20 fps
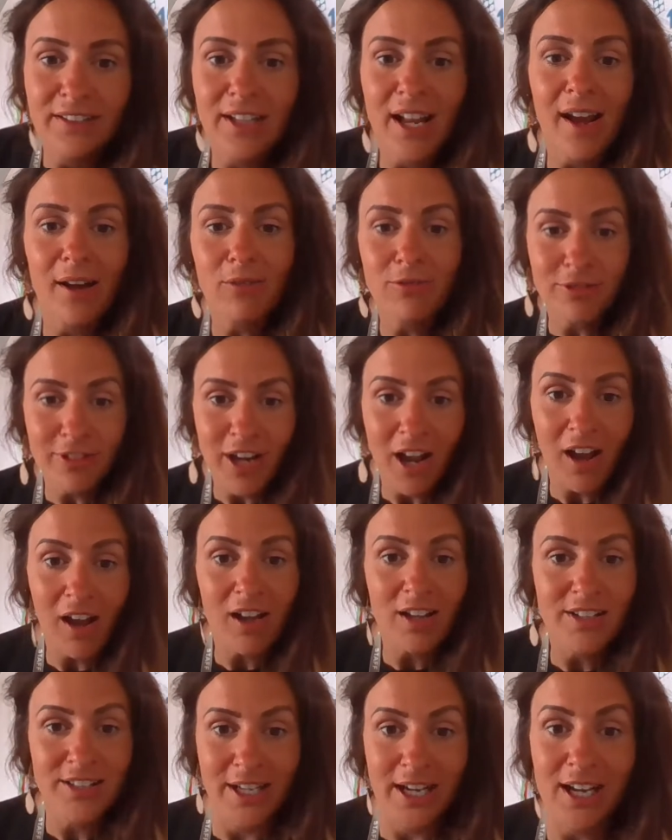Now,
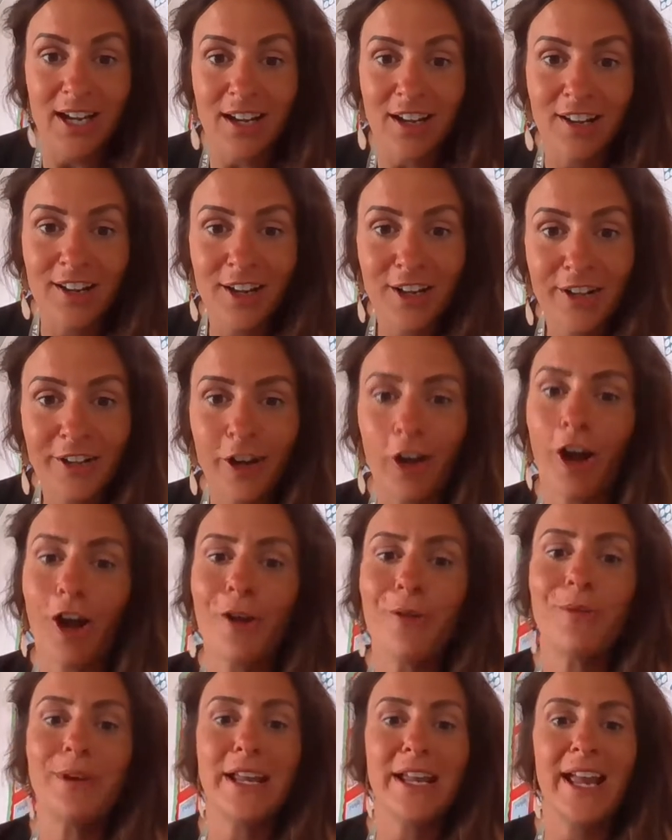Nada not
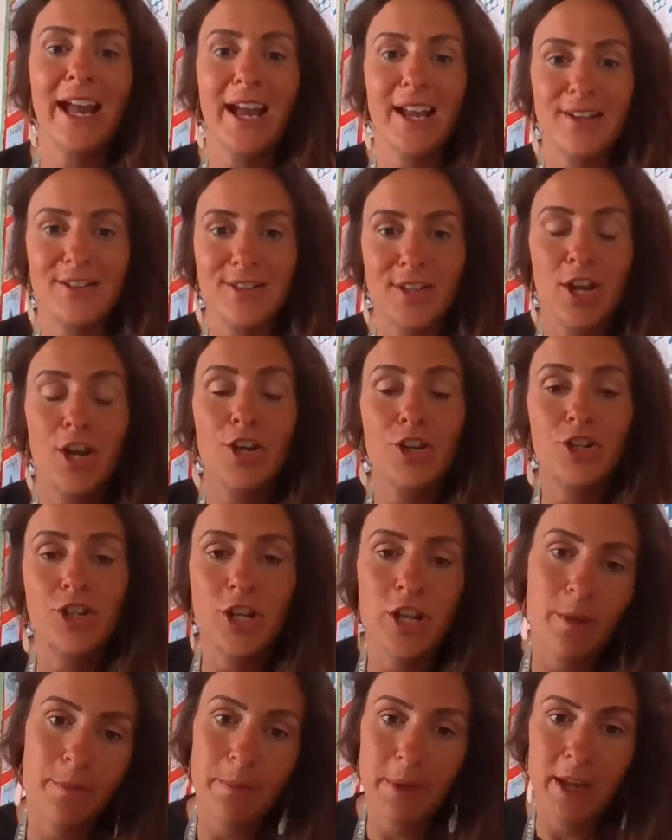only has
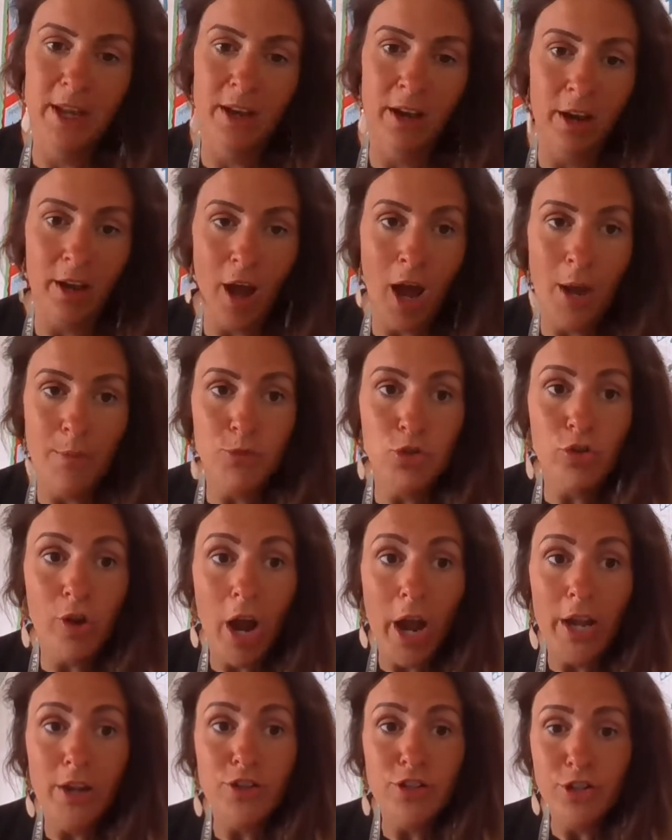she been um,
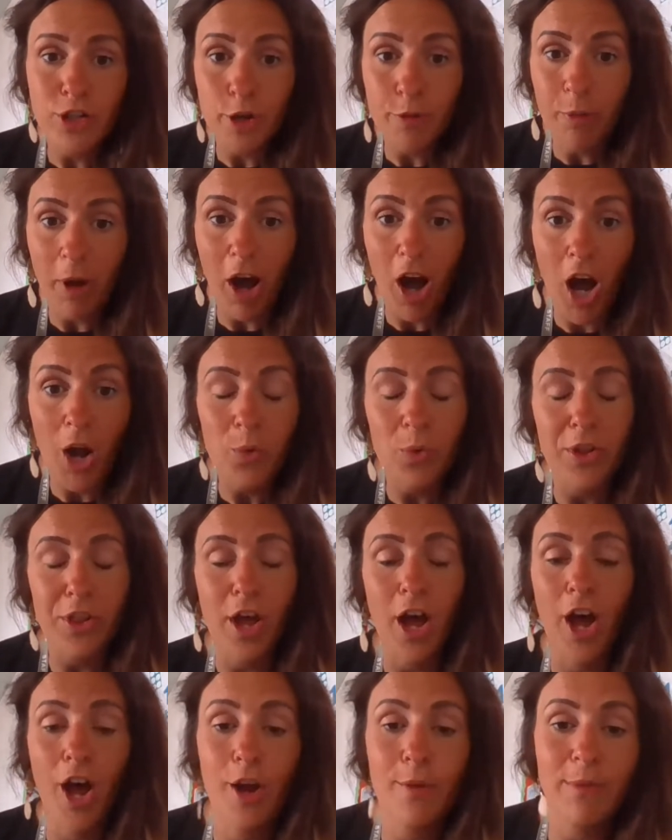trying super hard with
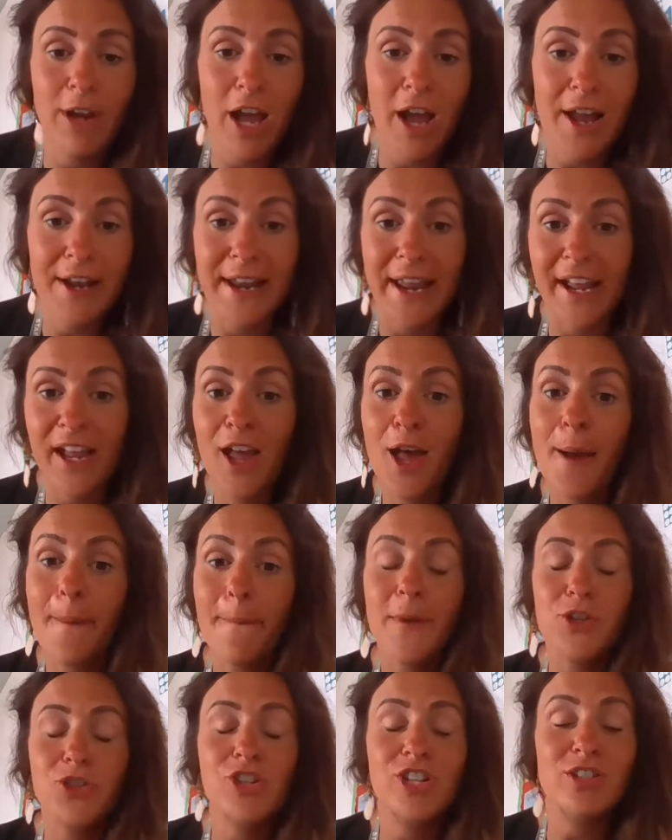her home learning,
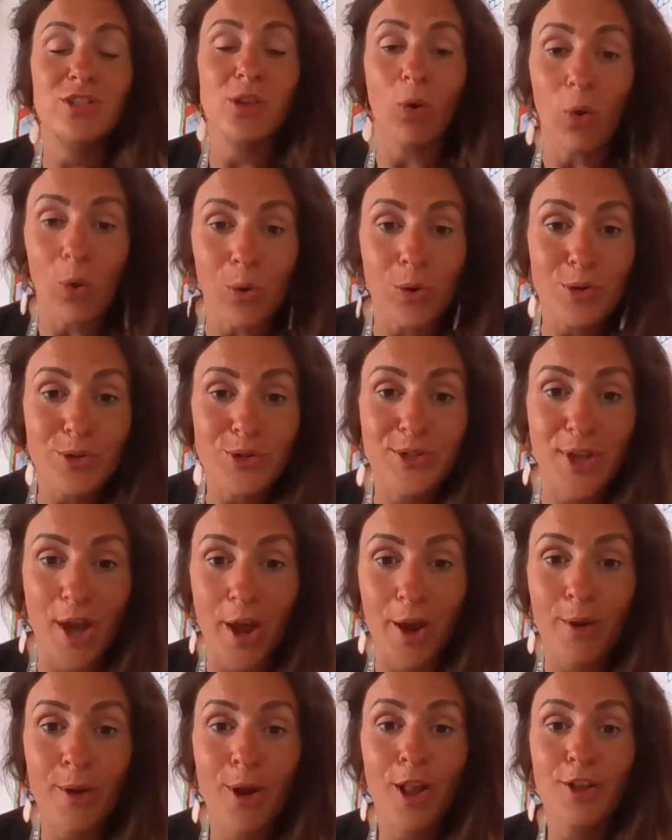but she's
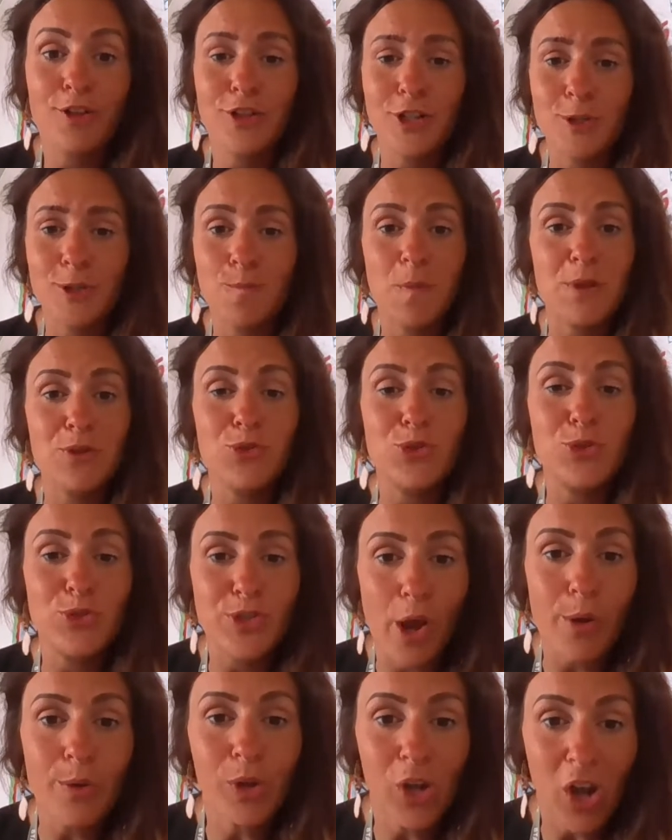also just been
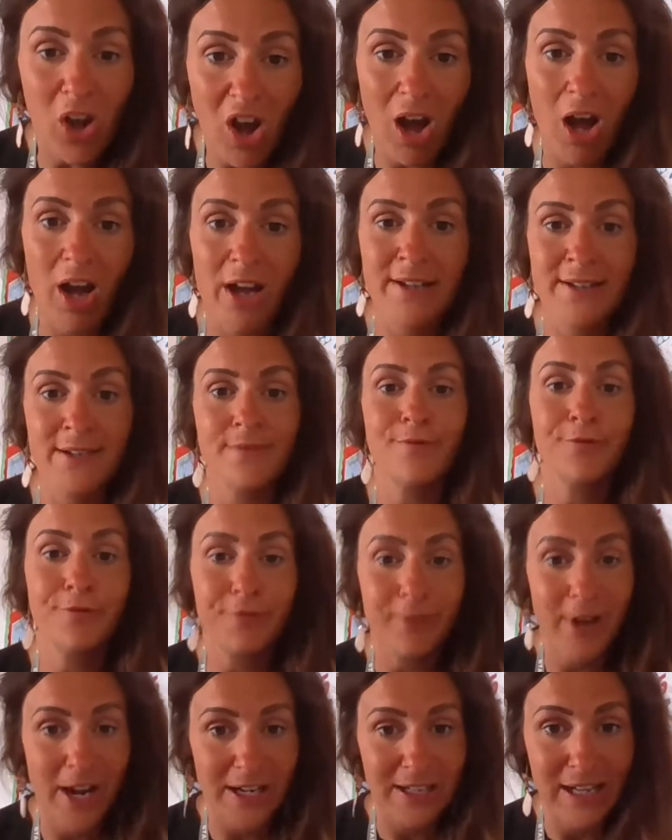so kind and
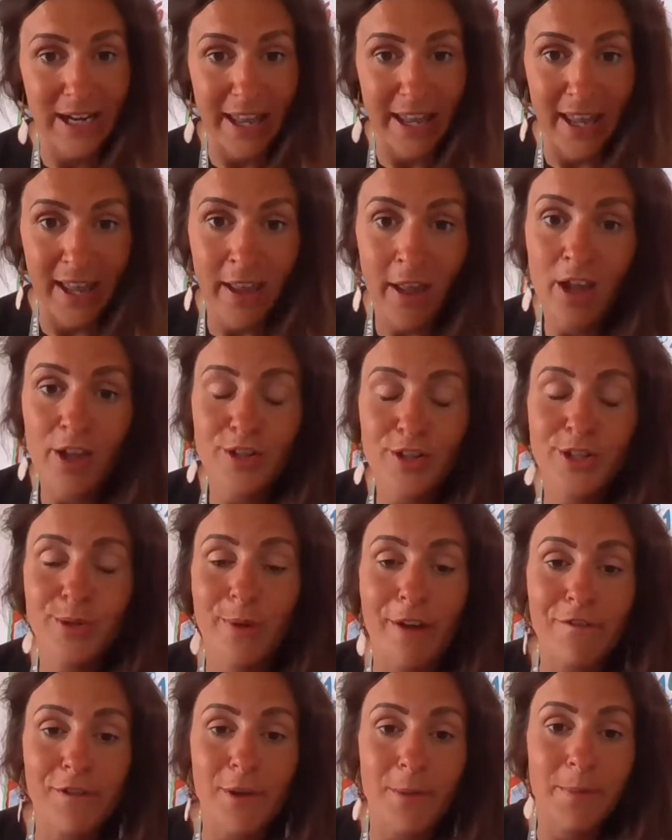friendly to
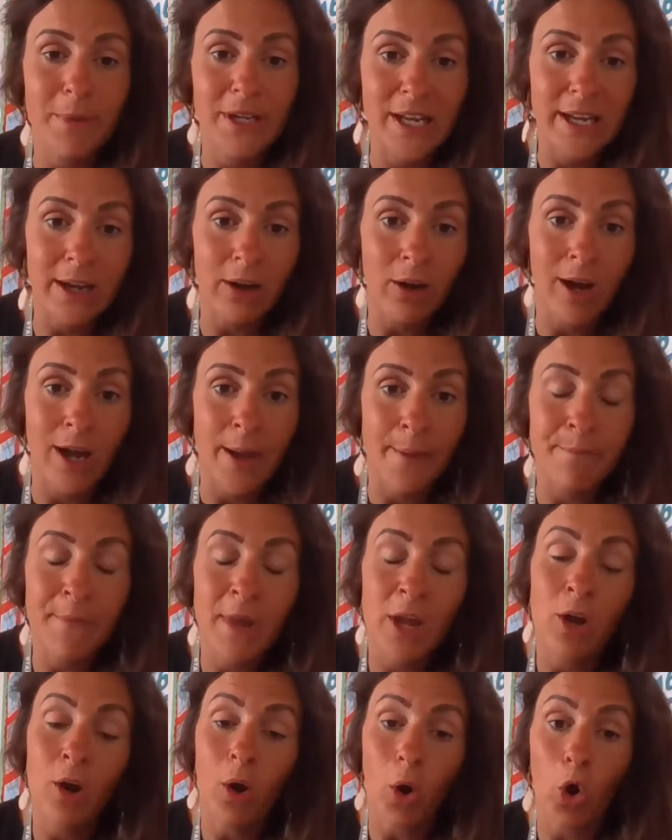everybody um,
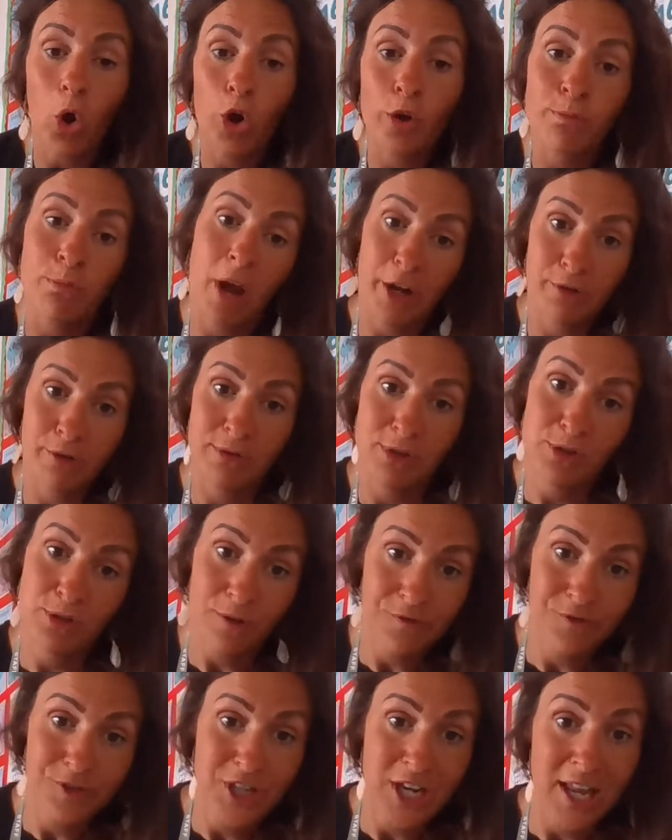on
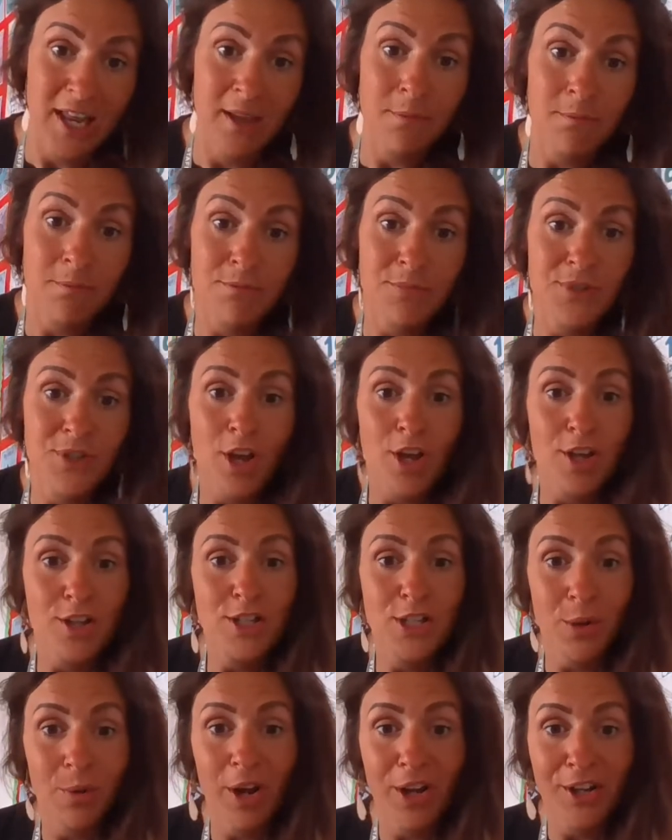Microsoft Teams.
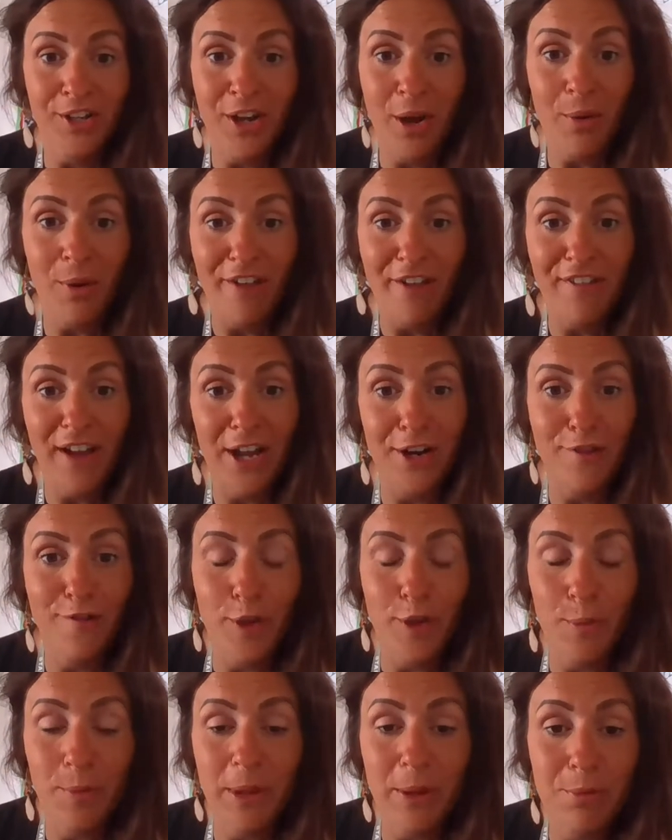So I know I've had a
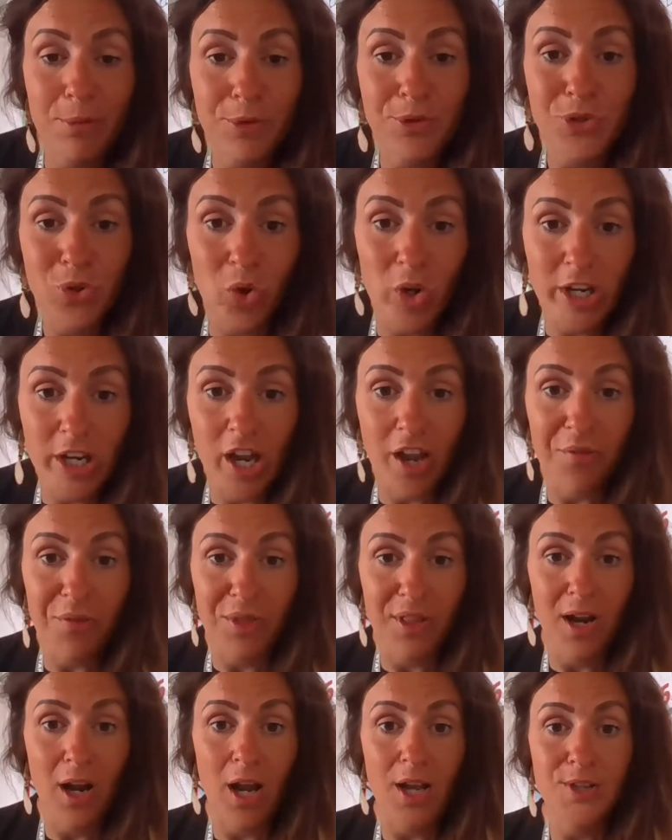few people joining over
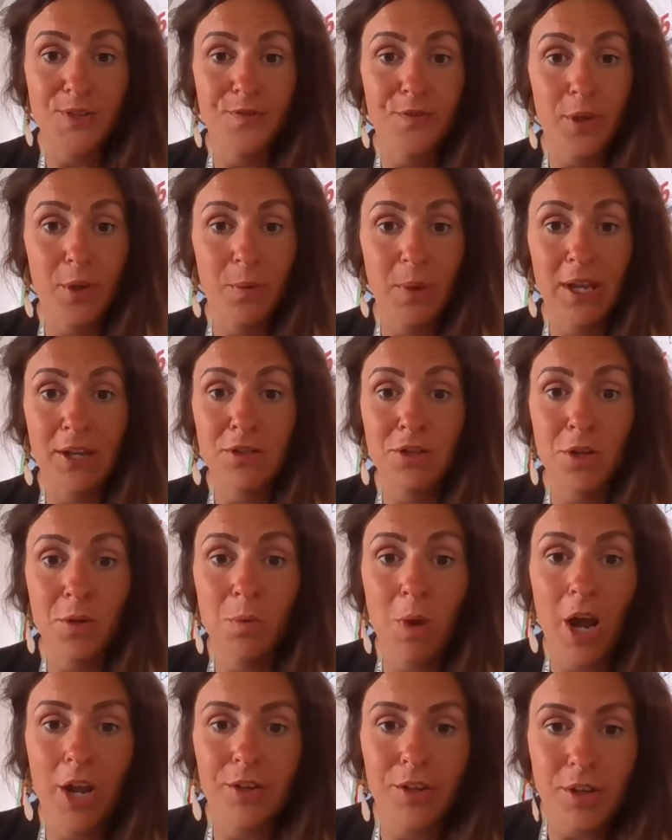the last few weeks who
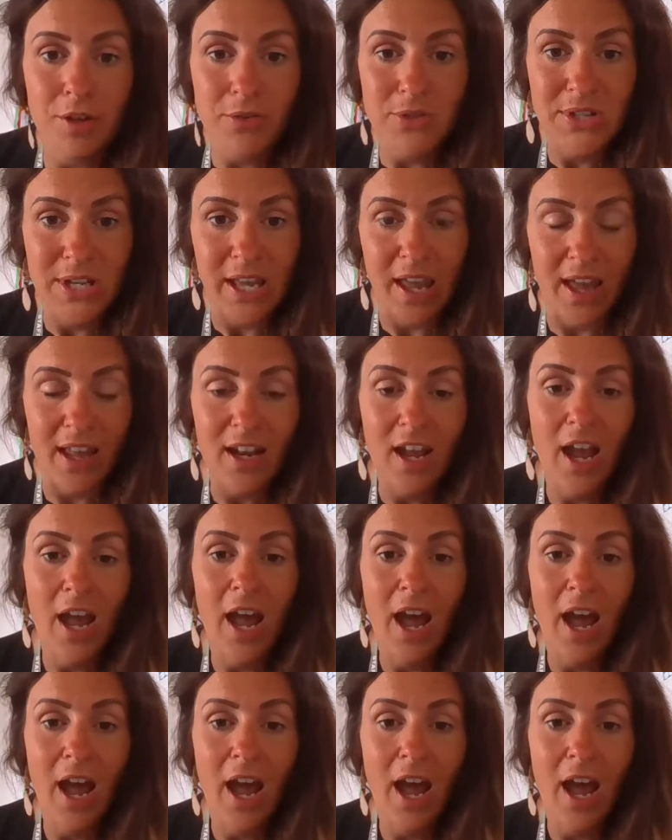weren't using it.